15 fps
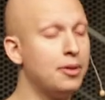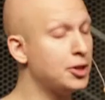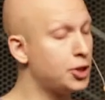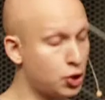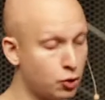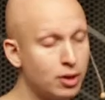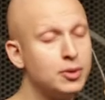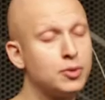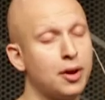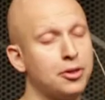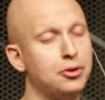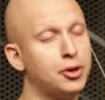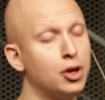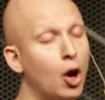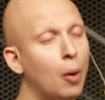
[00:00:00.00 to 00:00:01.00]
these streams
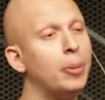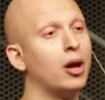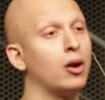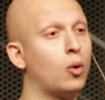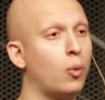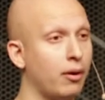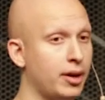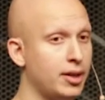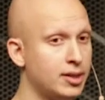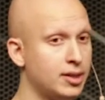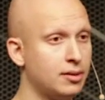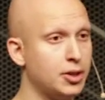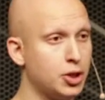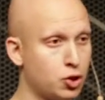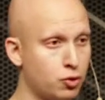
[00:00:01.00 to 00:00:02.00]
rather, you can open on
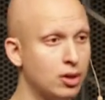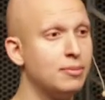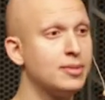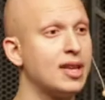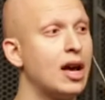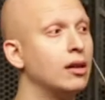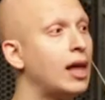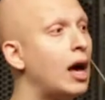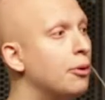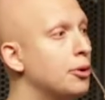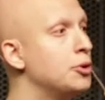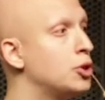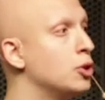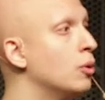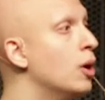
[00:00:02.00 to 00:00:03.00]
queries. These streams that allow
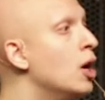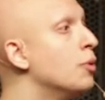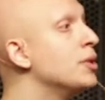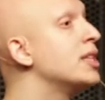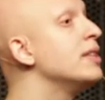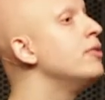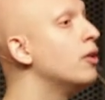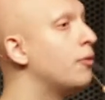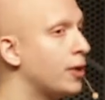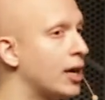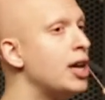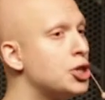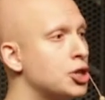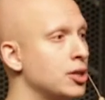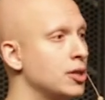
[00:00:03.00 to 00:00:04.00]
you to receive
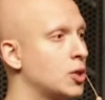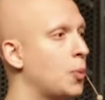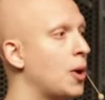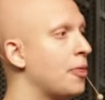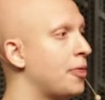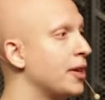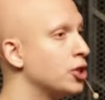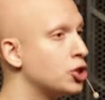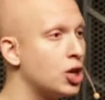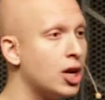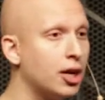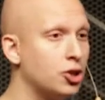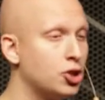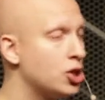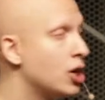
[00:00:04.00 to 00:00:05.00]
notifications when things
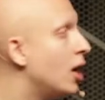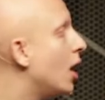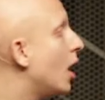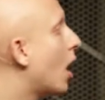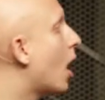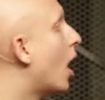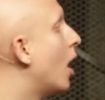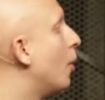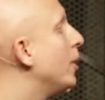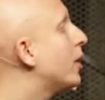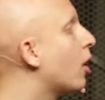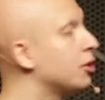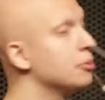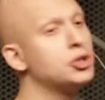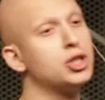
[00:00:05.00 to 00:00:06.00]
change. And
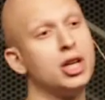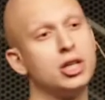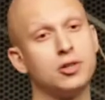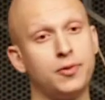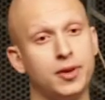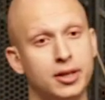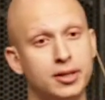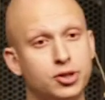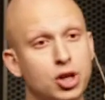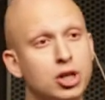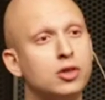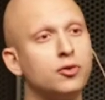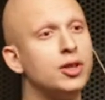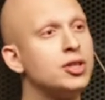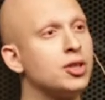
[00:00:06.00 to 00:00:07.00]
we call them change feeds.
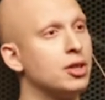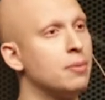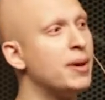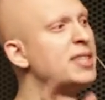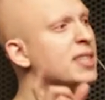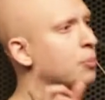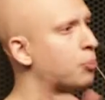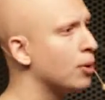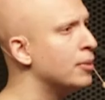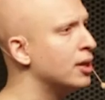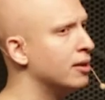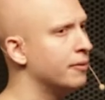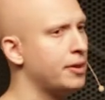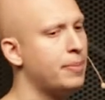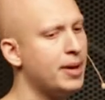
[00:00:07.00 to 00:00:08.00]
Change feeds are the basic
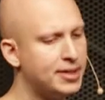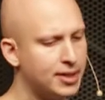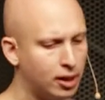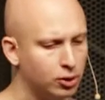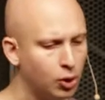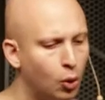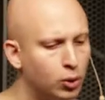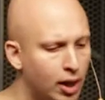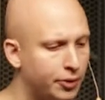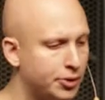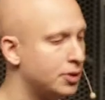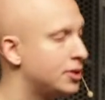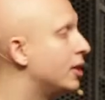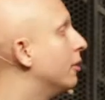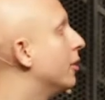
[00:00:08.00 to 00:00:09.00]
primitive, the basic
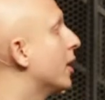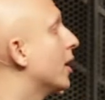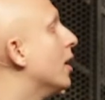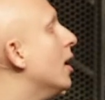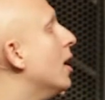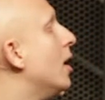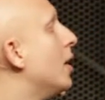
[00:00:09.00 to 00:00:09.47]
low-level utility